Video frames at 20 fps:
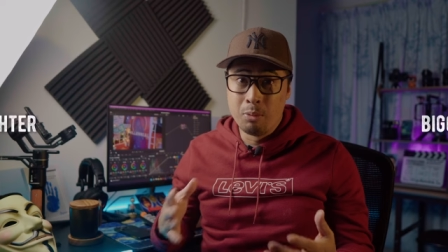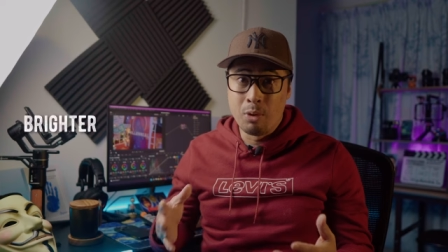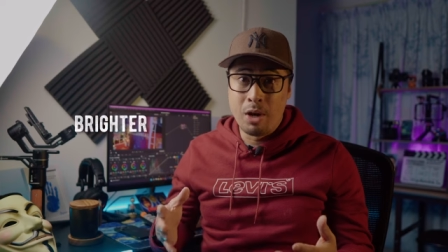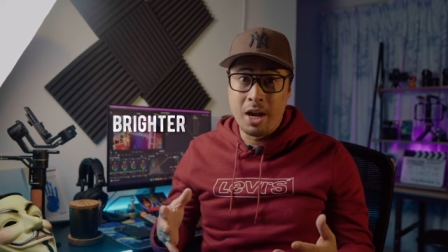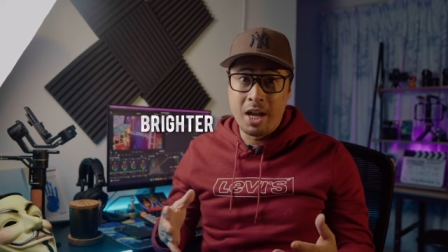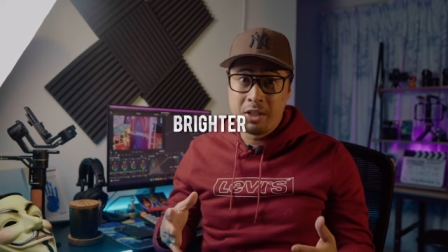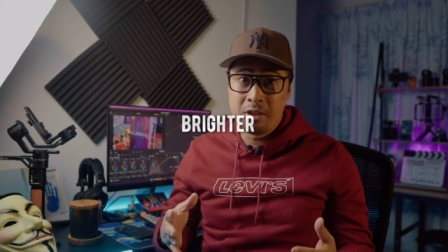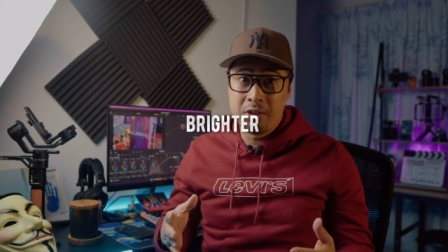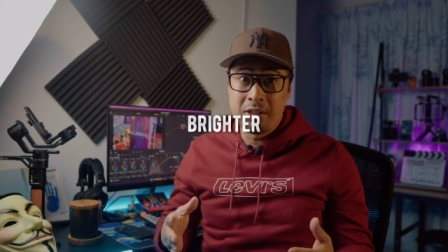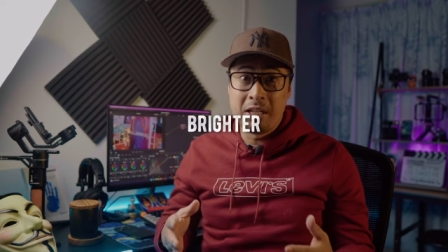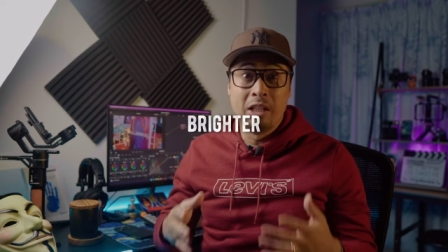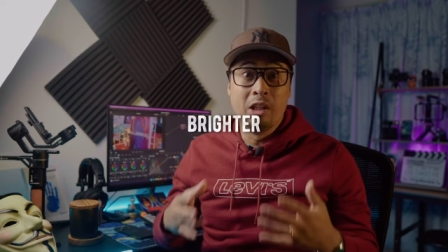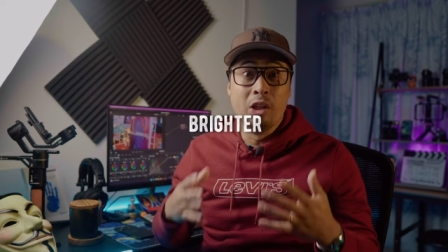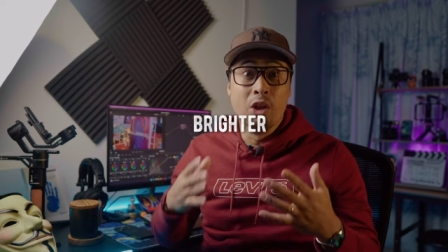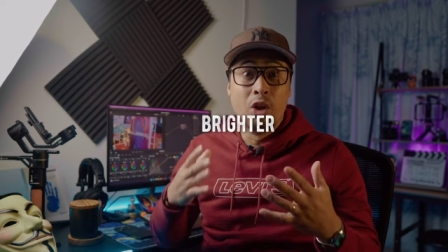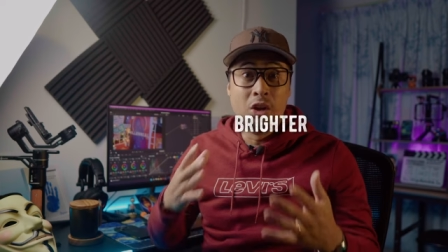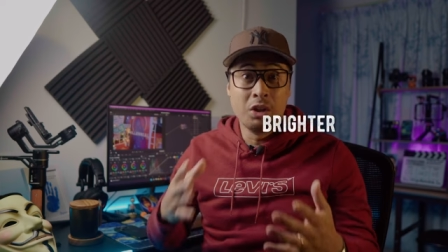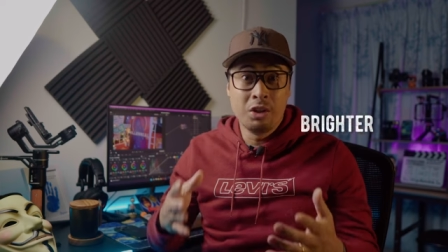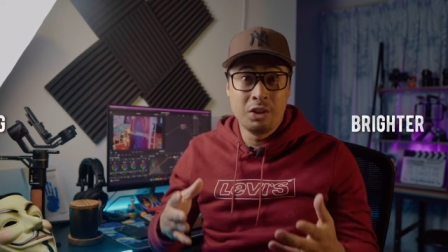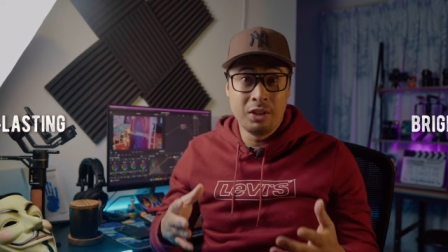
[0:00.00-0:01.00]
brighter, and
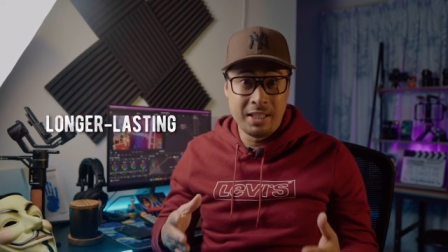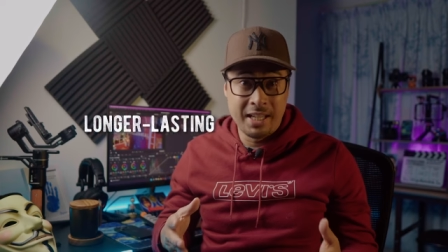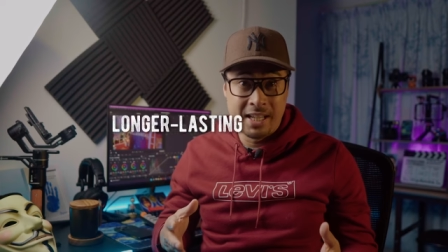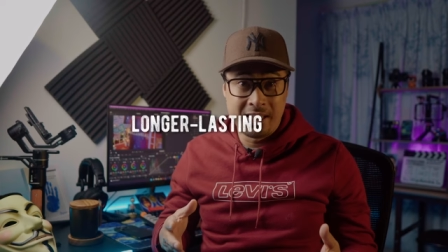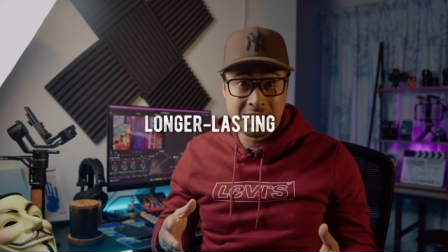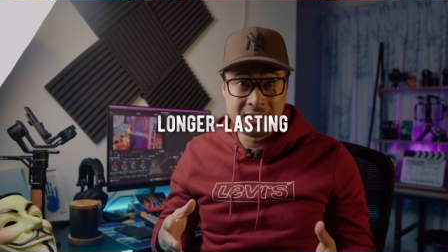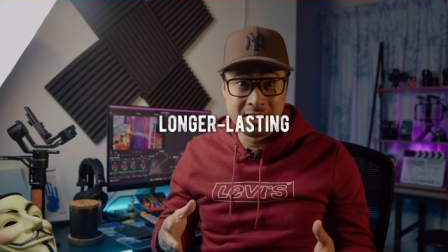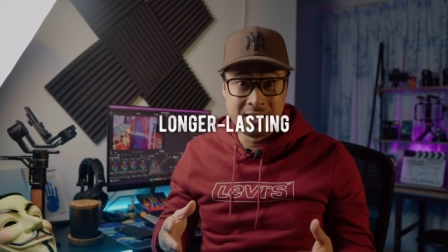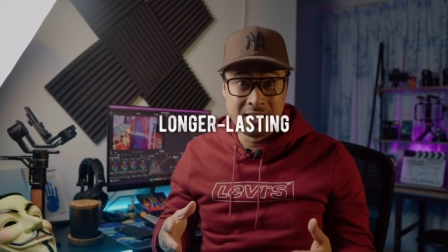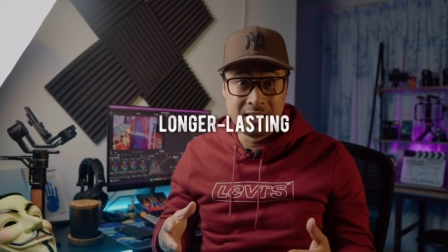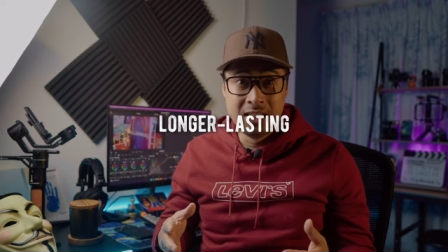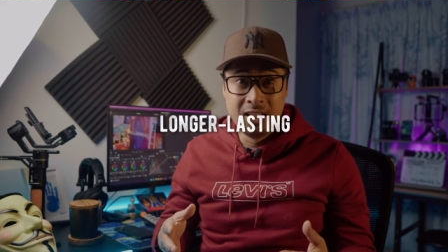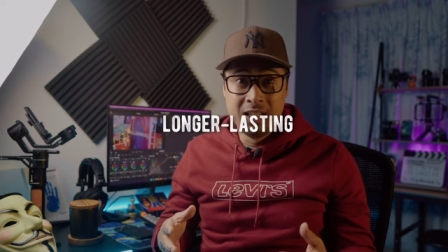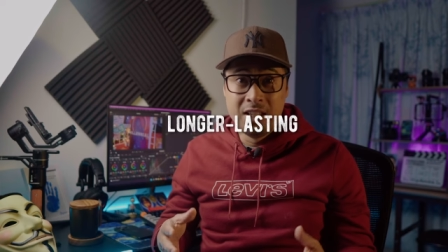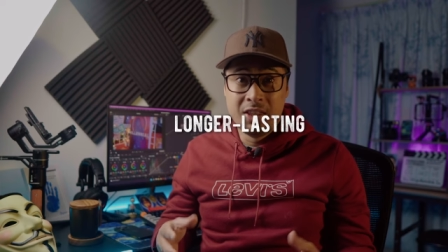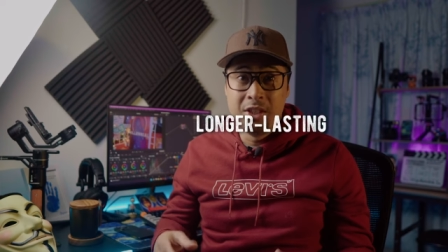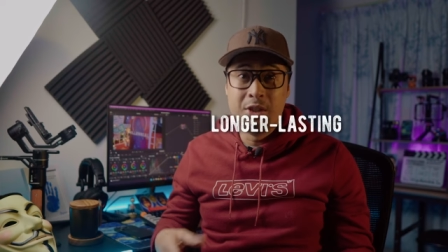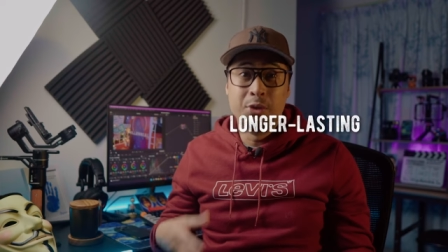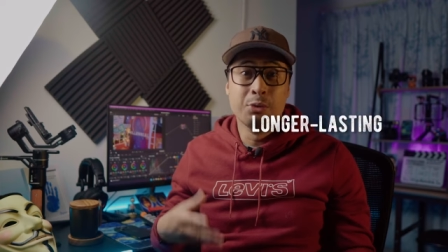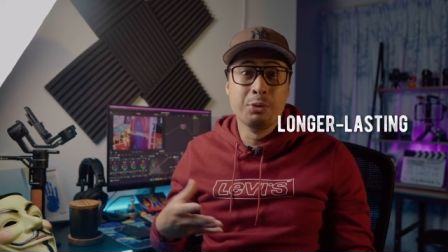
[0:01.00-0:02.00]
longer lasting
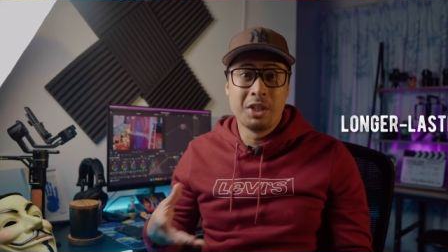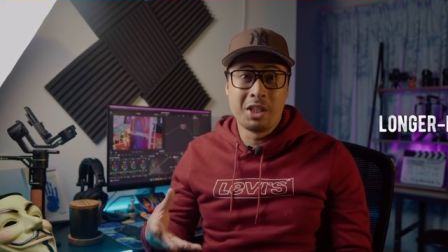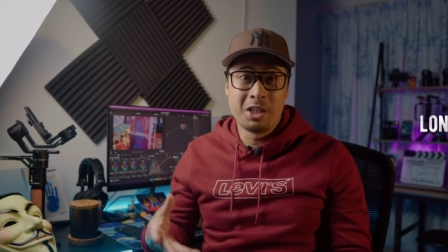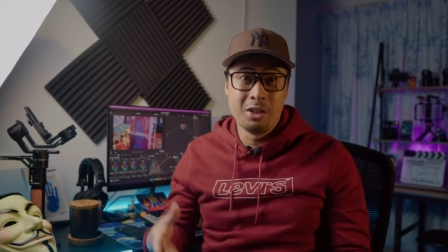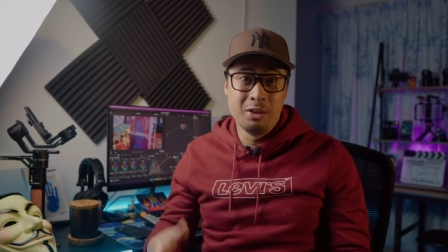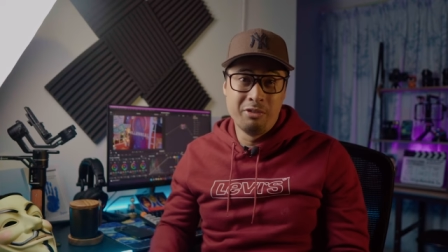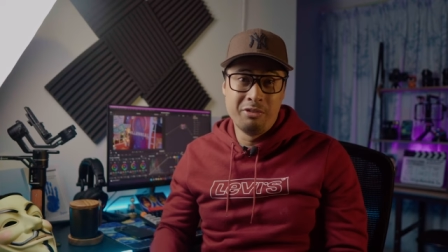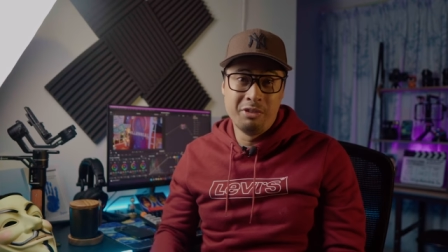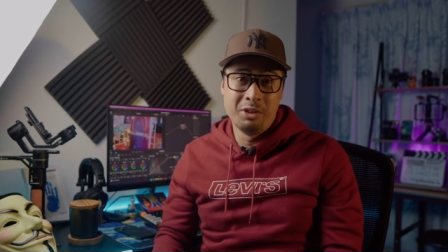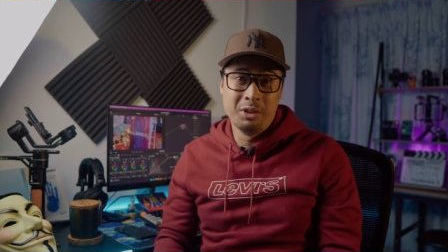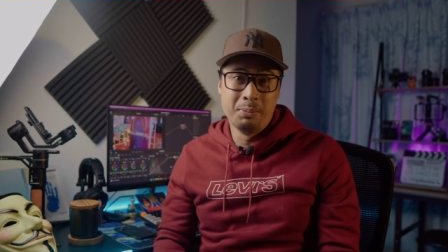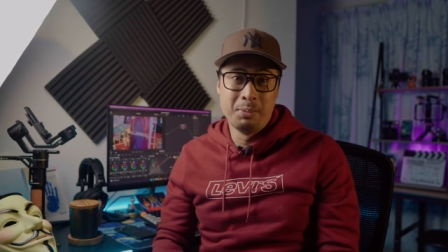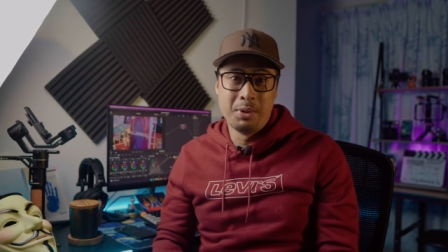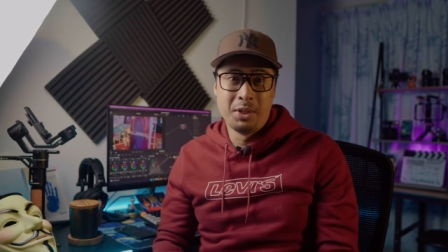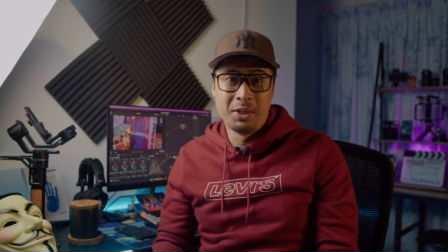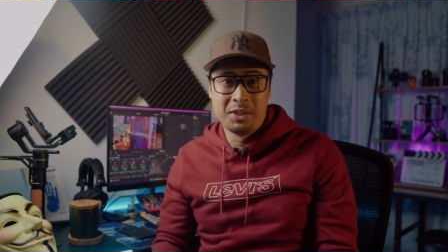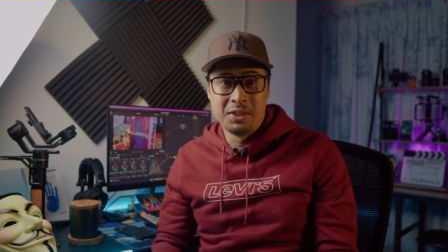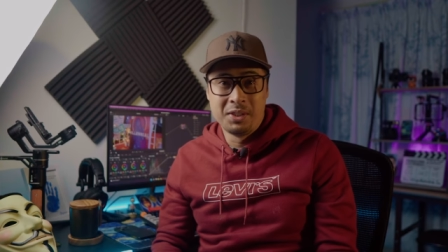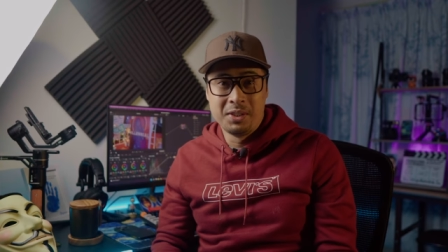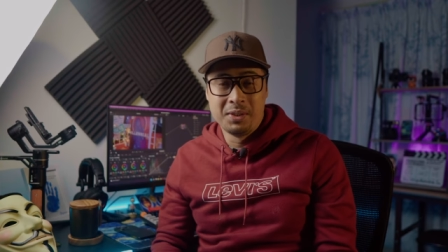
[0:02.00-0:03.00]
than a regular field
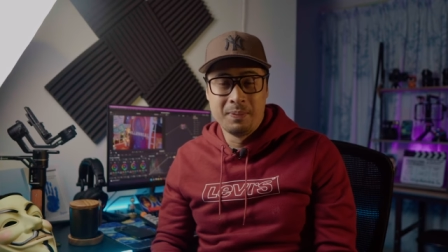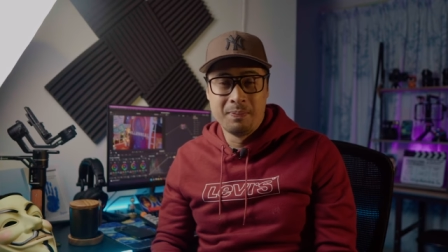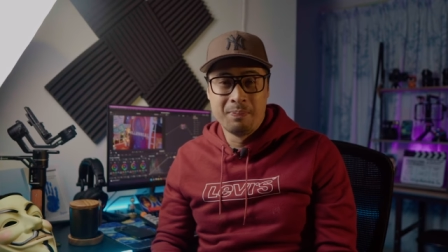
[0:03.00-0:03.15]
monitor?